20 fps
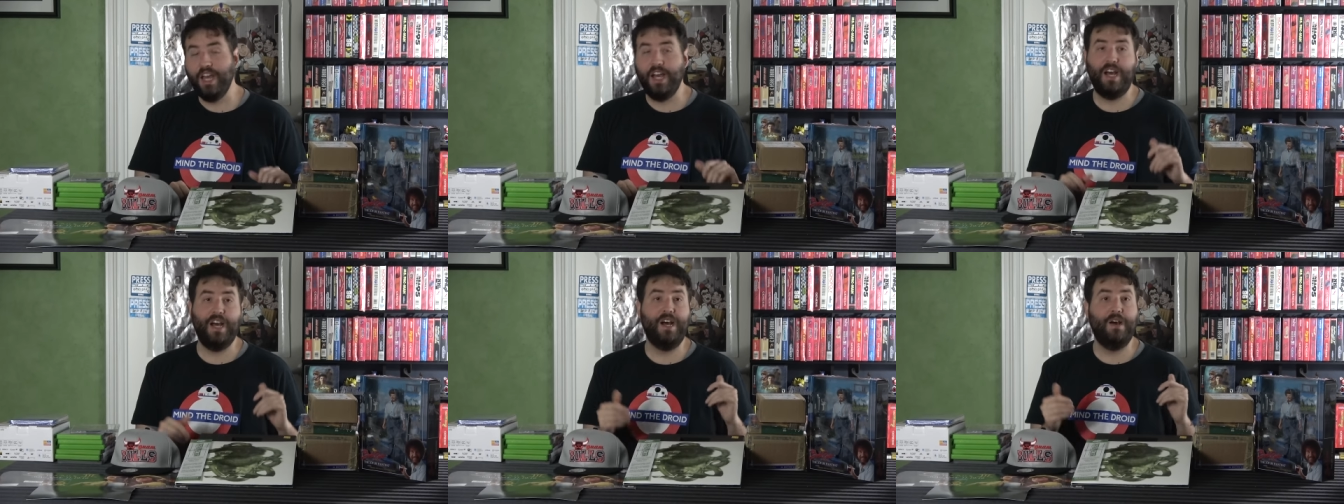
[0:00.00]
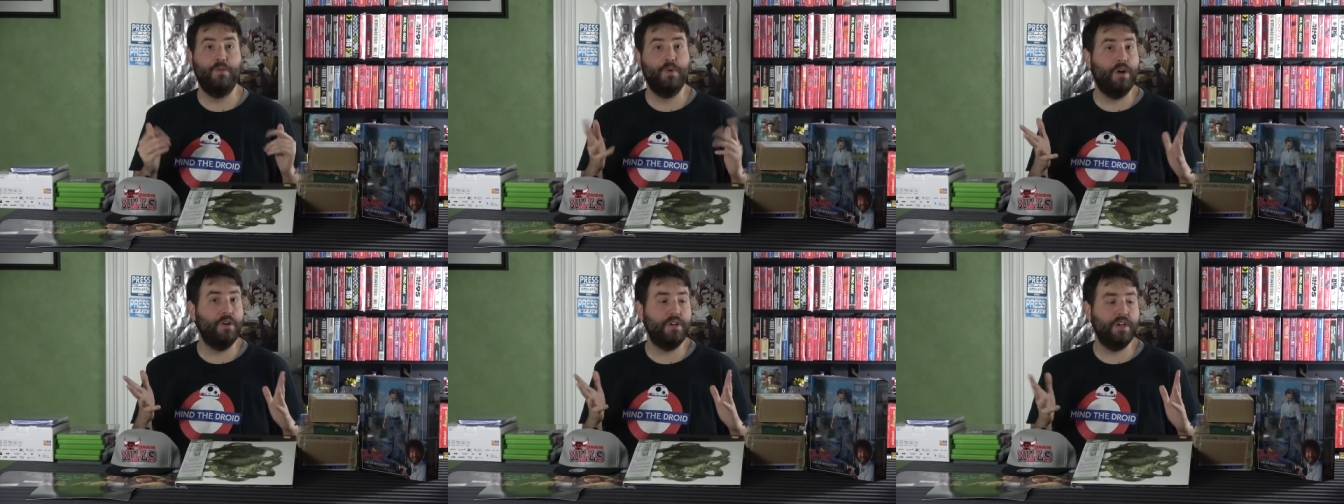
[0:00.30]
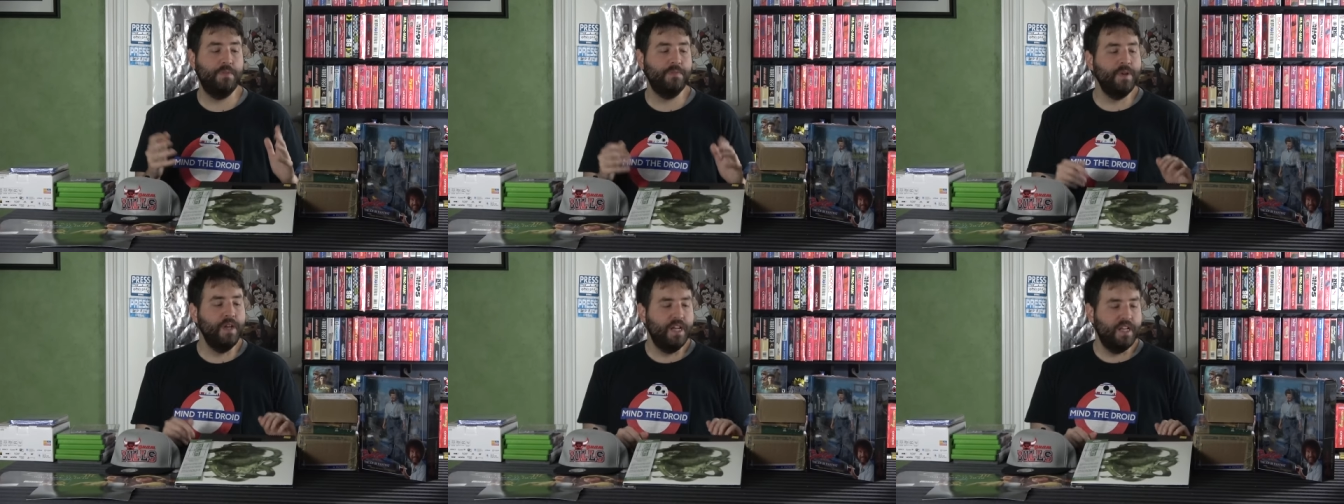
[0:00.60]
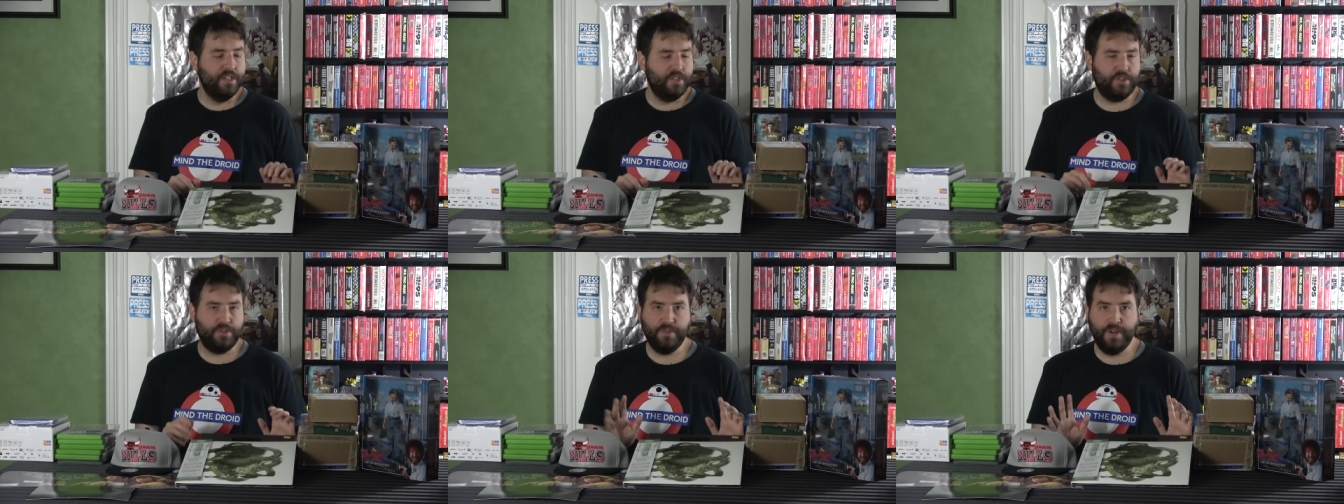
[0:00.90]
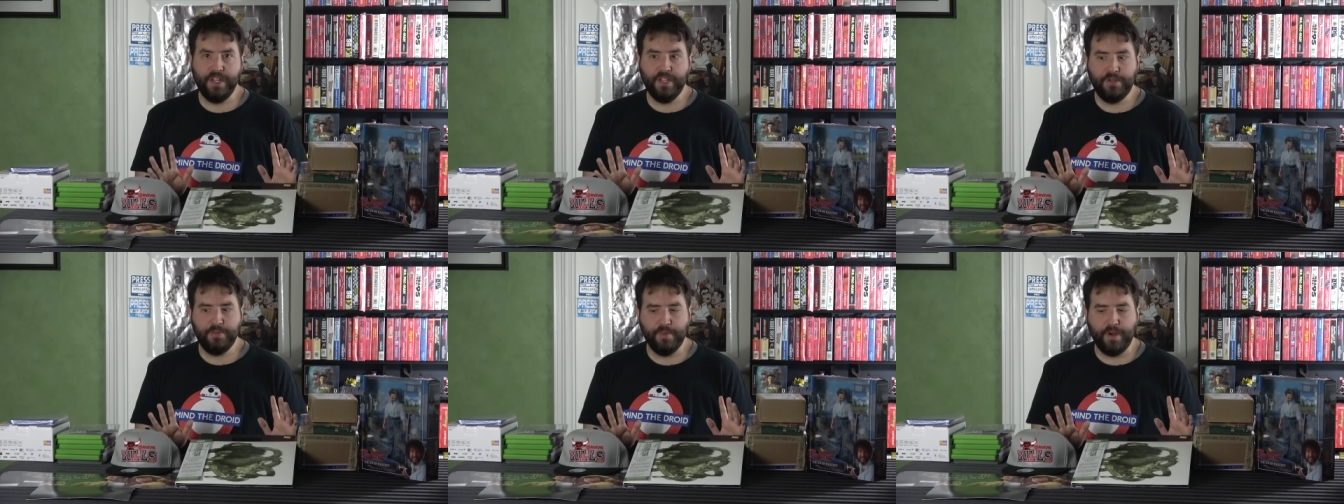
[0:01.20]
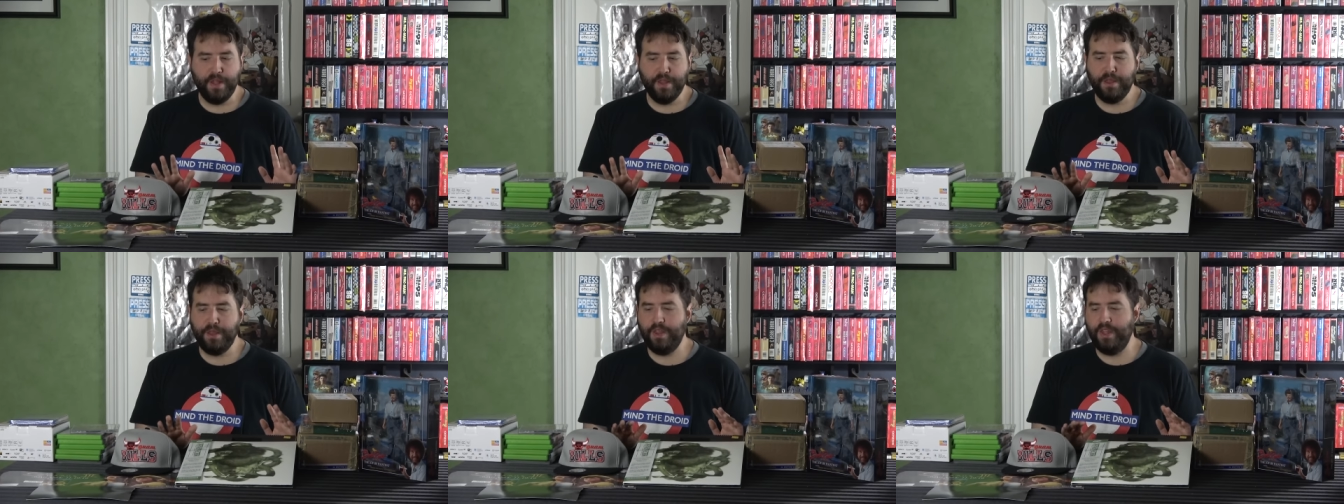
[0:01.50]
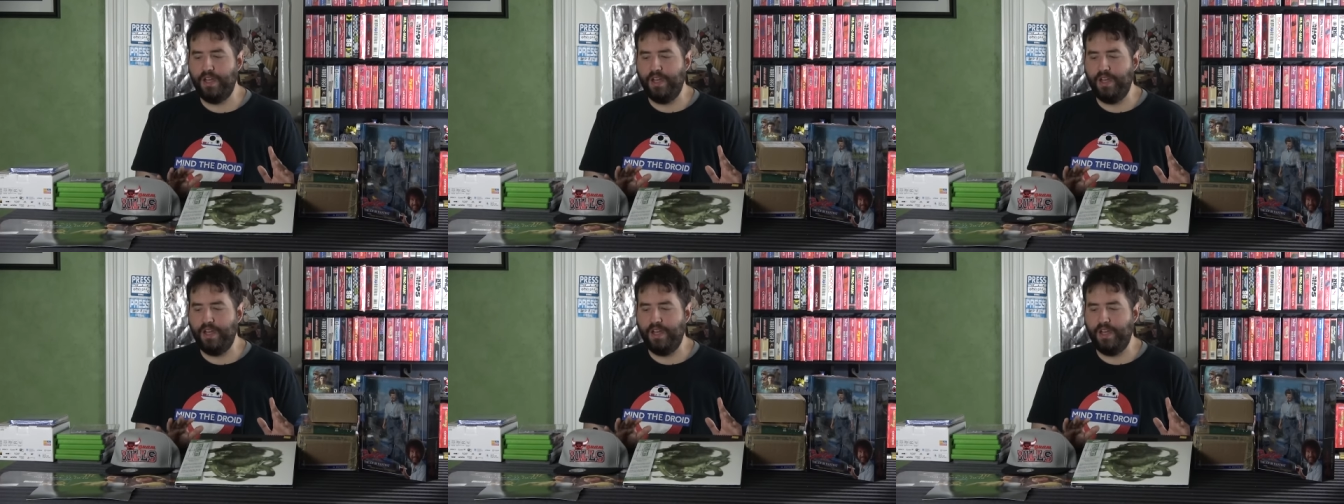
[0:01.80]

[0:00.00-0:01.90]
Uh, welcome. Strange month.